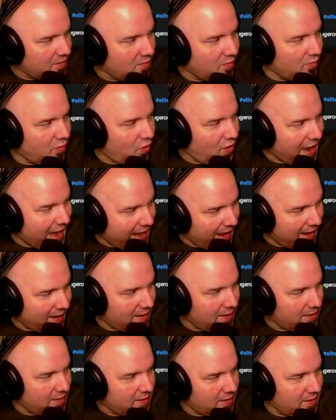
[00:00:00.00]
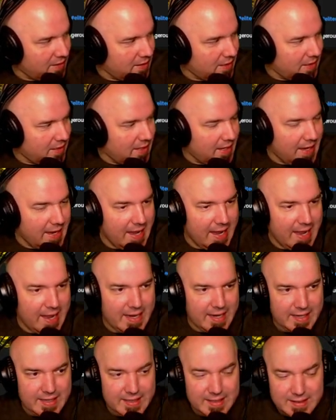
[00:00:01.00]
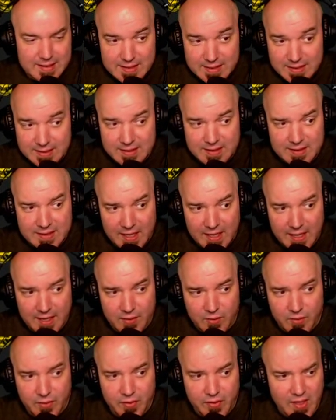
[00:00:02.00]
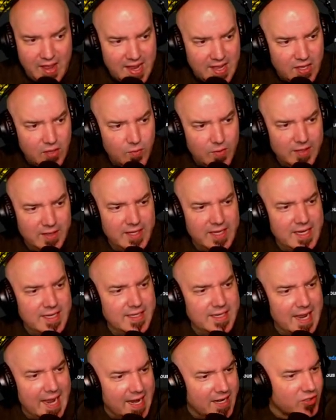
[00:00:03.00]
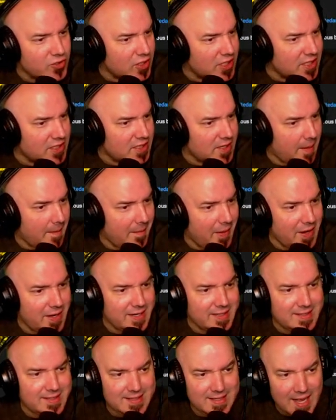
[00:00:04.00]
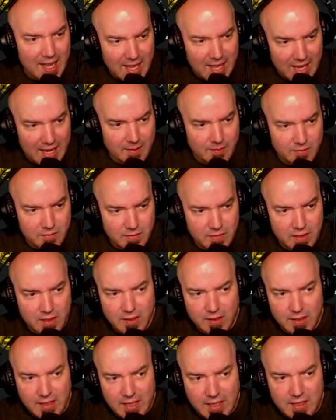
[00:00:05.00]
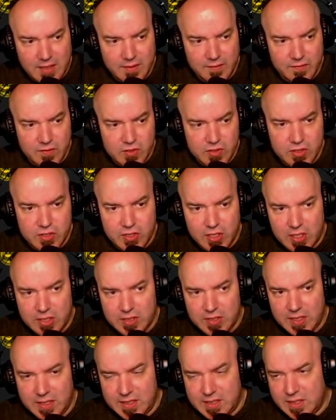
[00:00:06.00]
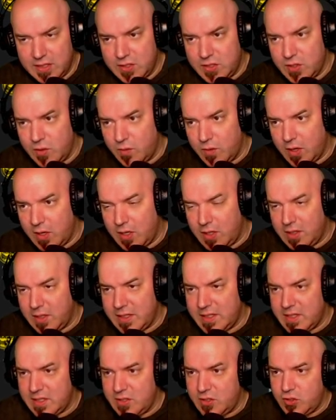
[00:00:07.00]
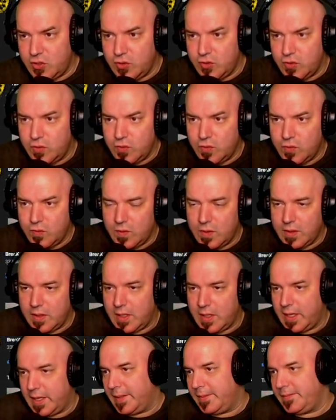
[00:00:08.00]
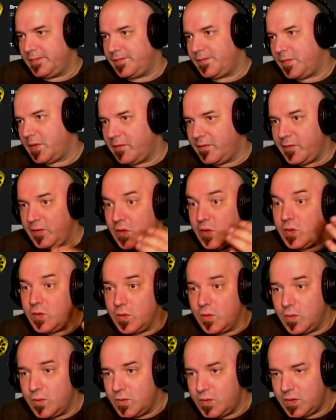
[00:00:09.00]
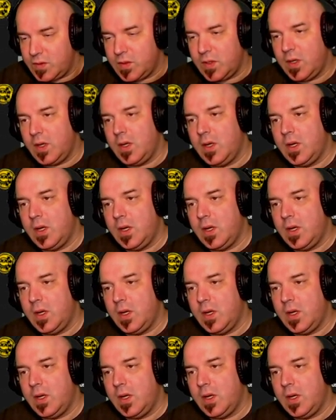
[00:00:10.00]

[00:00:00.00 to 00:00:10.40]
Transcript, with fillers: Brack, and his is entitled Thank You, Elite Dangerous, but It's Time Elite versus Star Citizen. So we're going to listen to um, the views